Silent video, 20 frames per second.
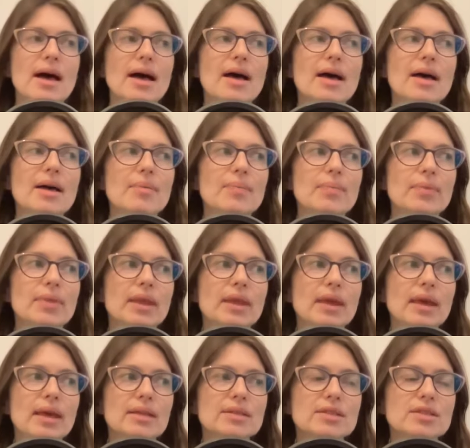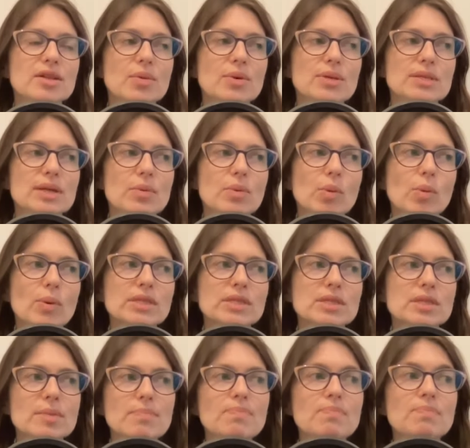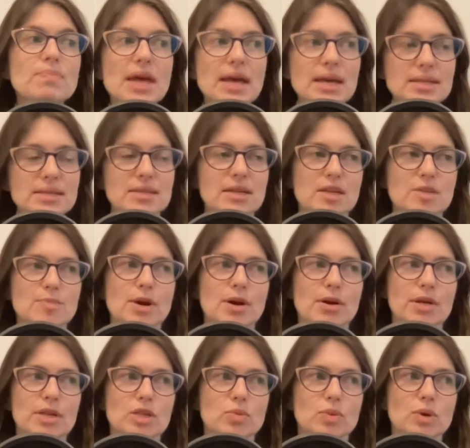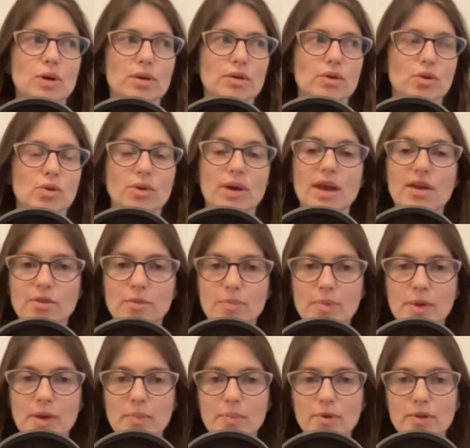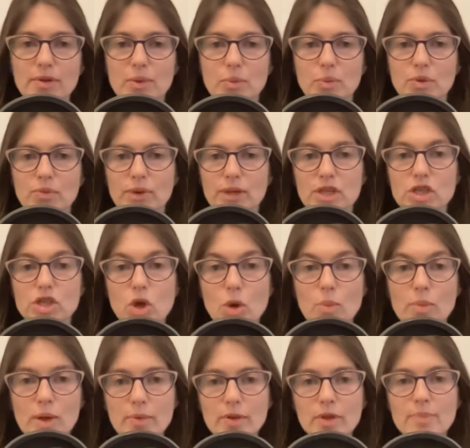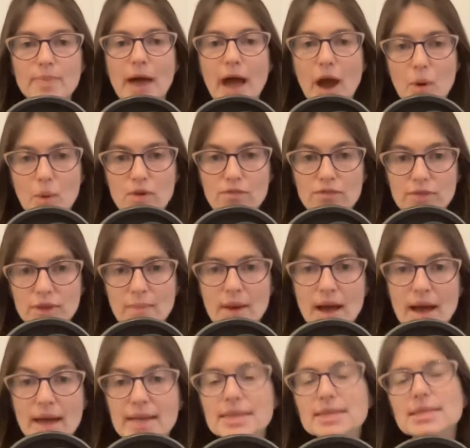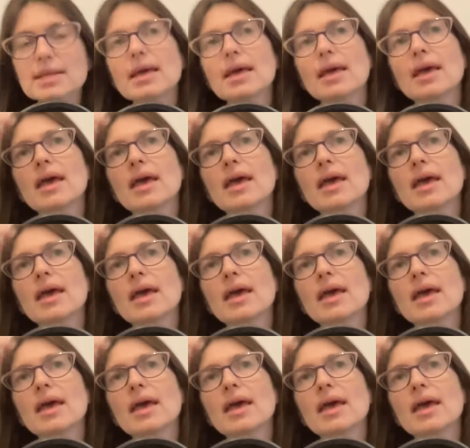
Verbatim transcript: Um, and so we said, well, what's the biggest experience we could create for people that would really show people the power of their mind?